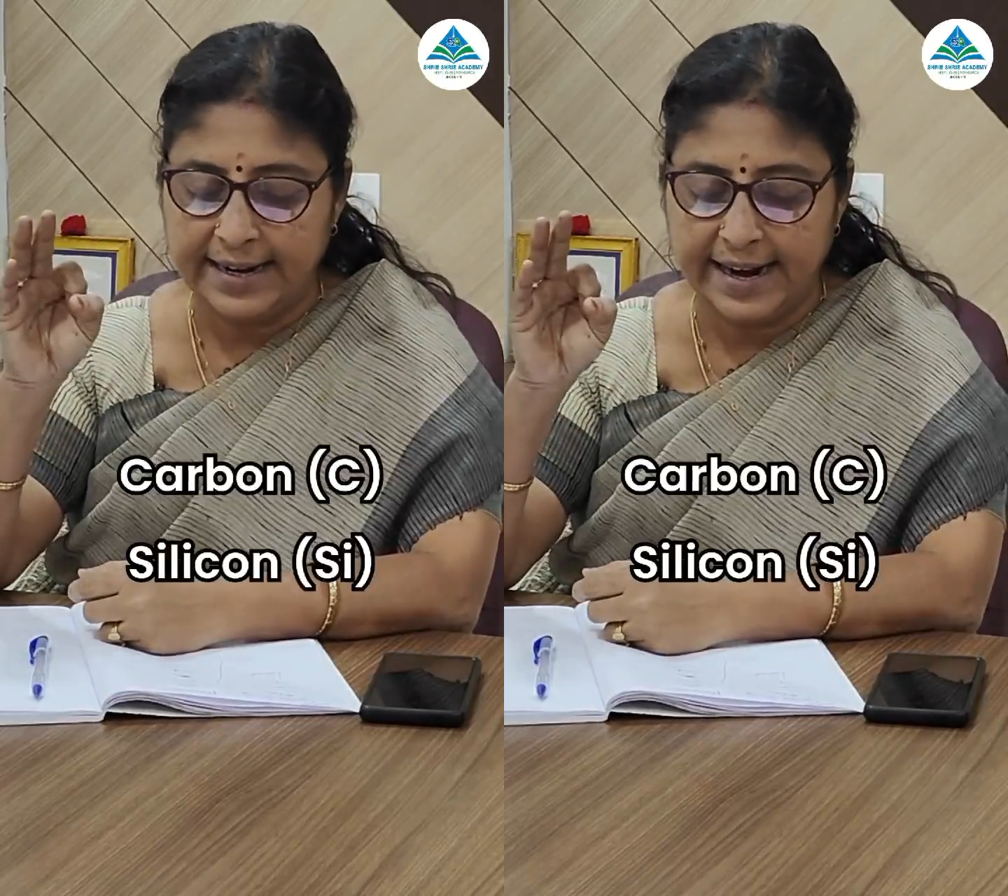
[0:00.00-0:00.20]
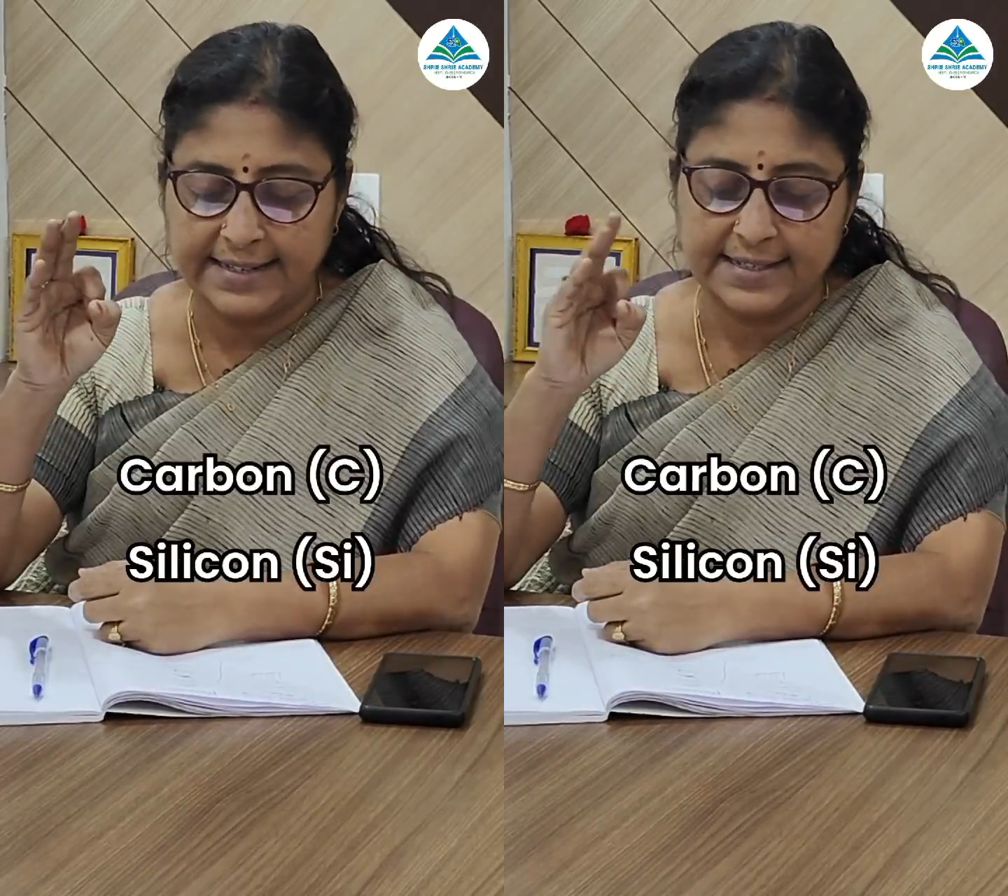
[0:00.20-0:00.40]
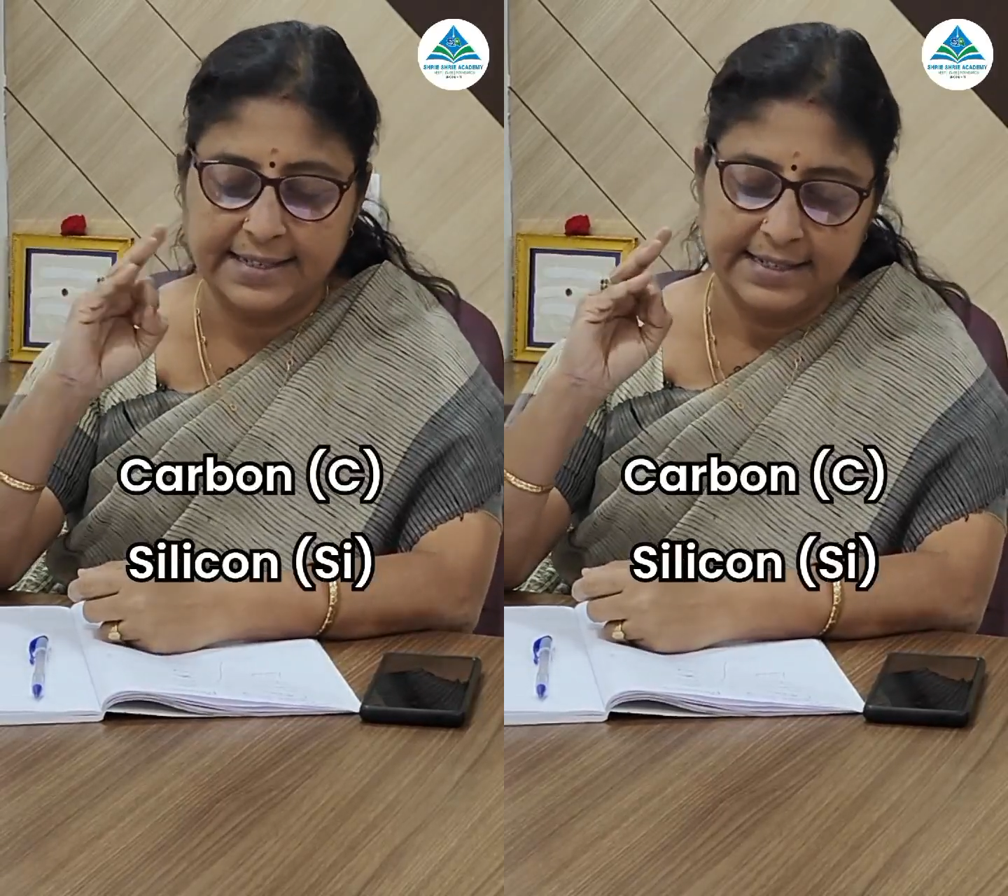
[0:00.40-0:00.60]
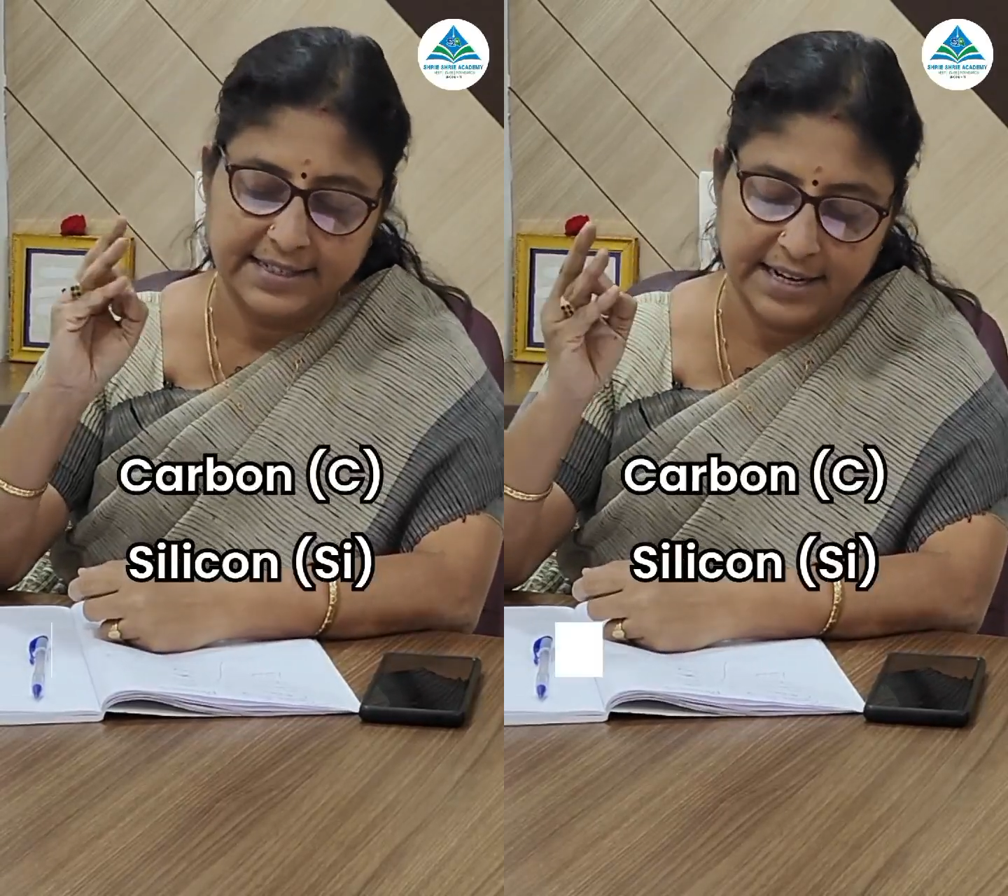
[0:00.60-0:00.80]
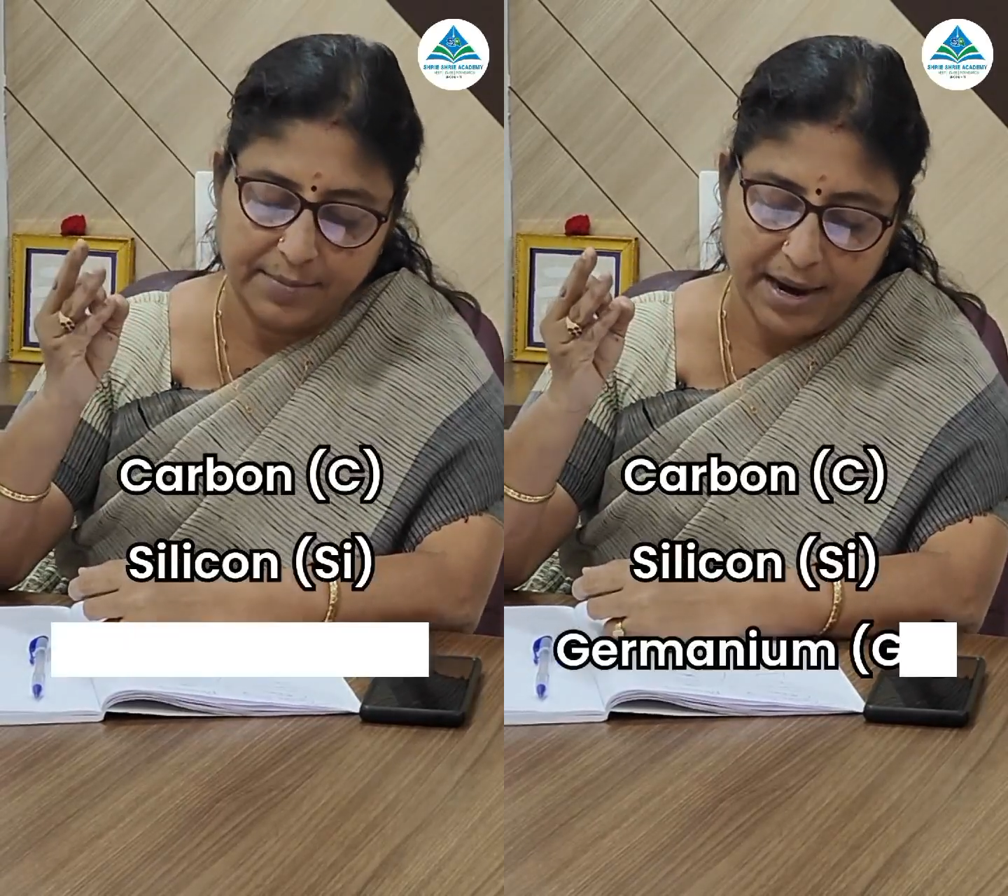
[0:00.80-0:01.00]
Get,
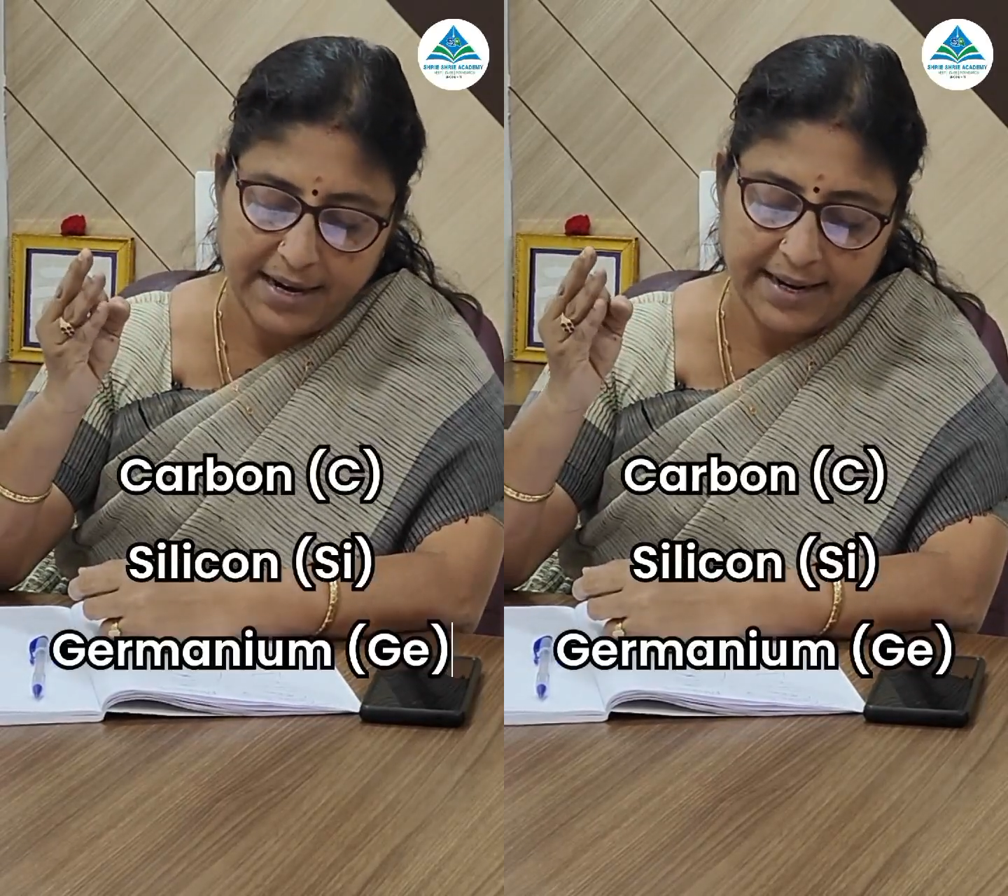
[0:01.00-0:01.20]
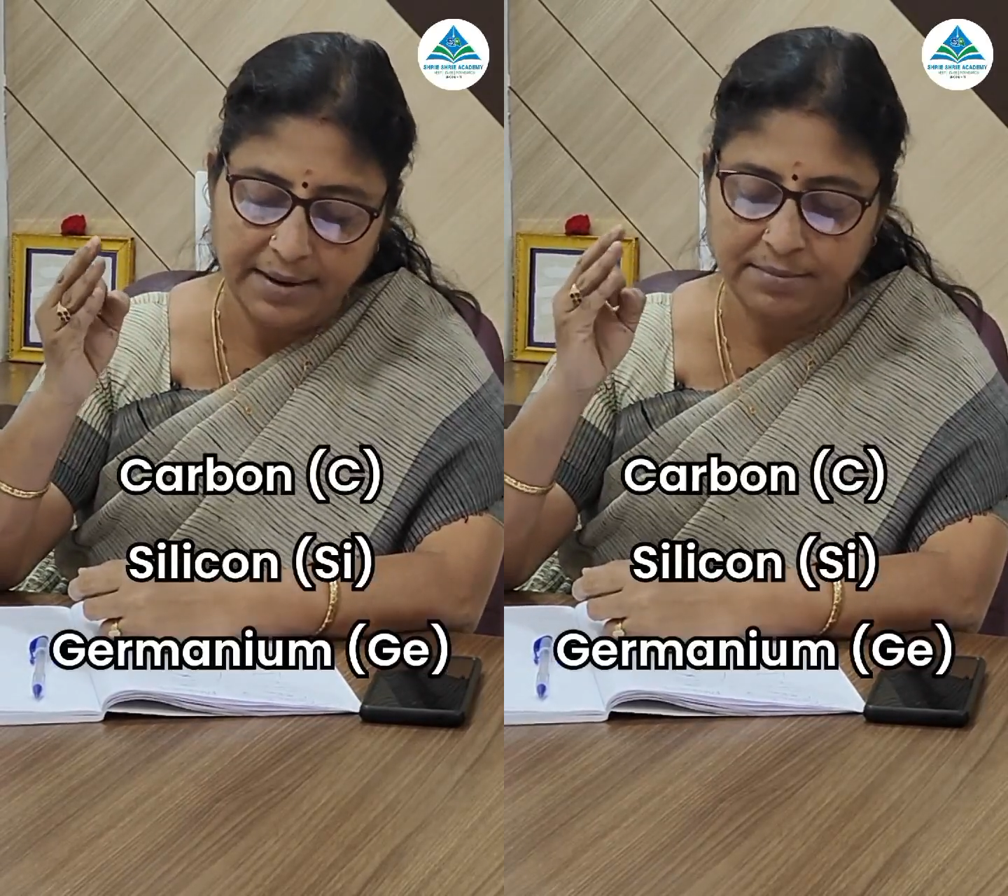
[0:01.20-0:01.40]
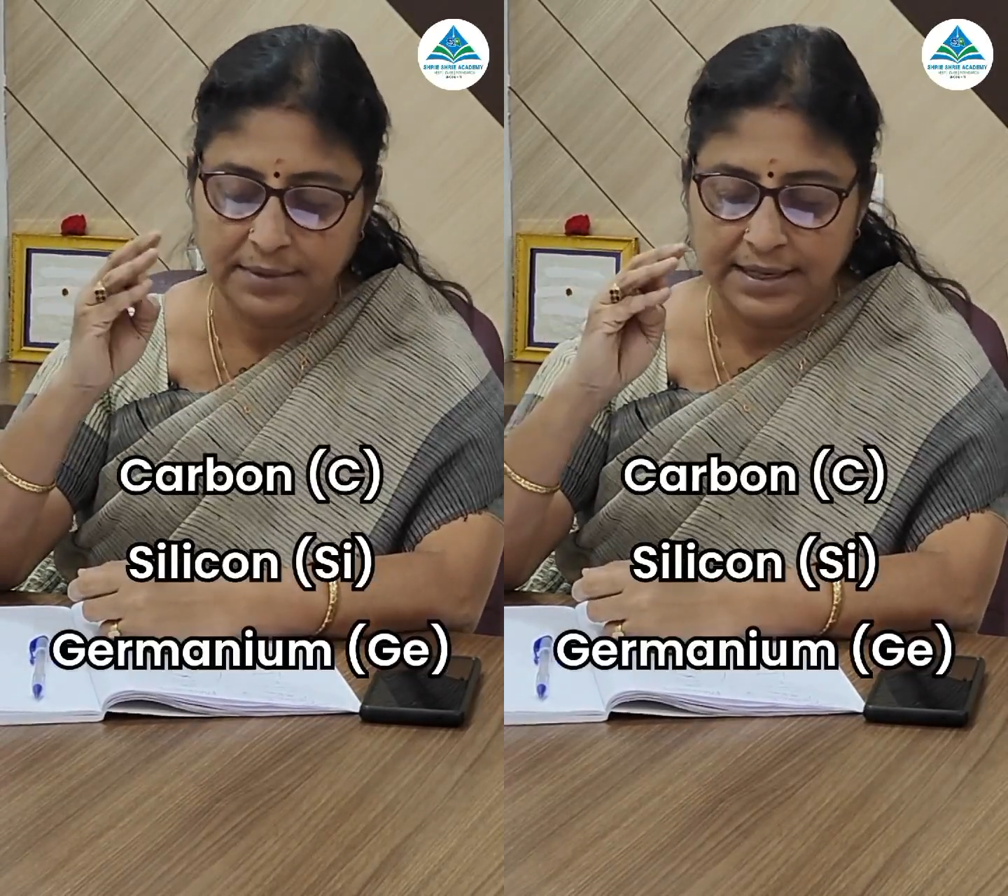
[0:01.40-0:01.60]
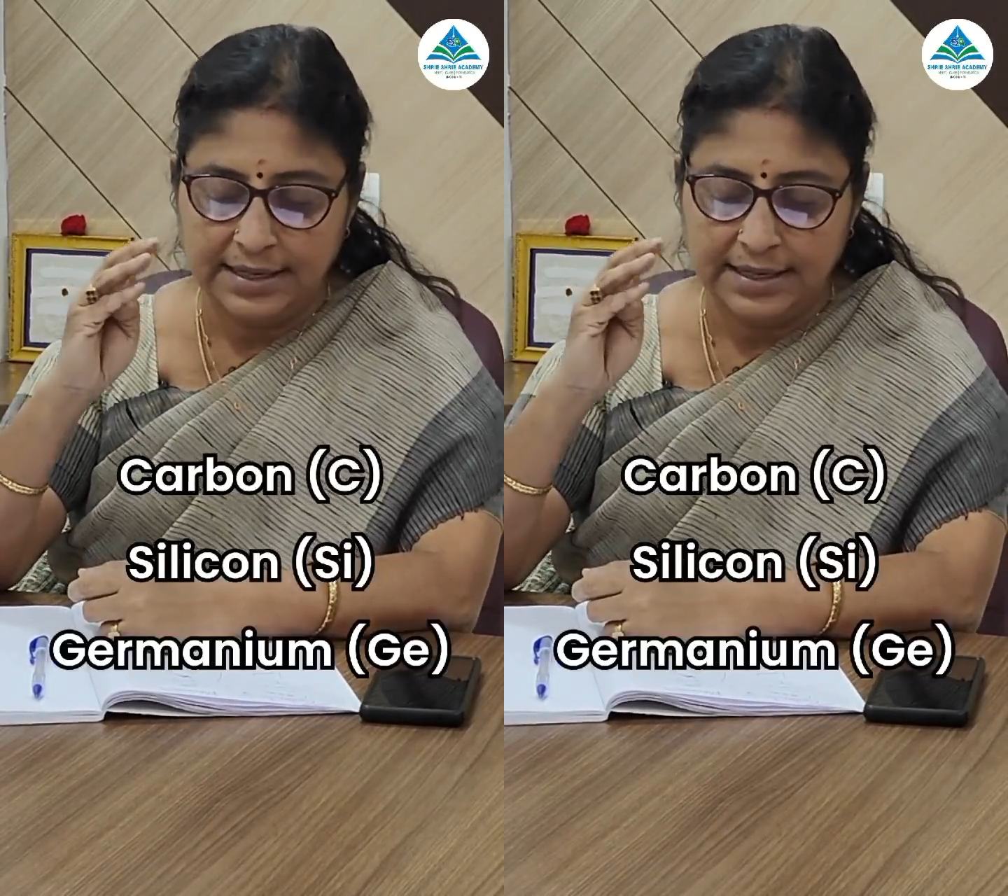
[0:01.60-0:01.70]
germanium.